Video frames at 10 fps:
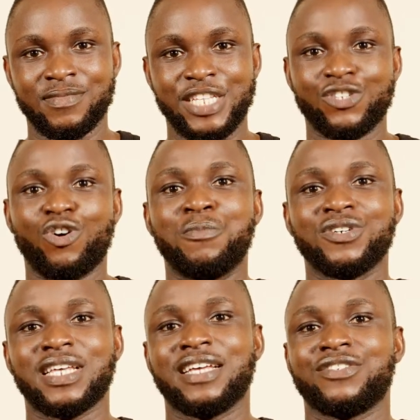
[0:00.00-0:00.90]
It's
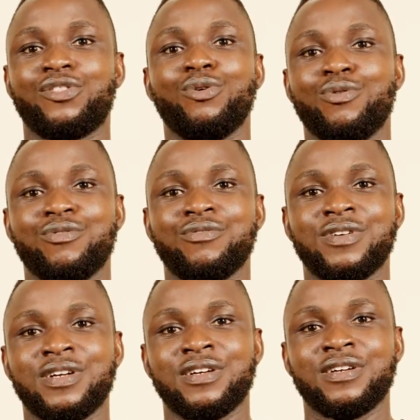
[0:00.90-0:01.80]
almost as though
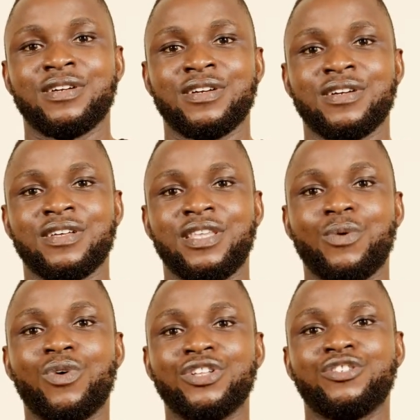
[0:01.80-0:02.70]
they
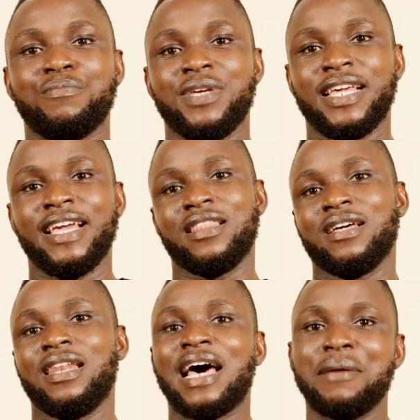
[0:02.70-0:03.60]
want to be in the
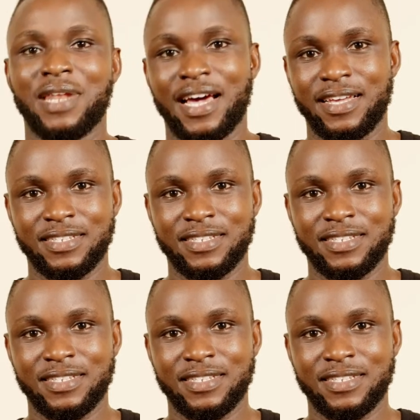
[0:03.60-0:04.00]
limelight.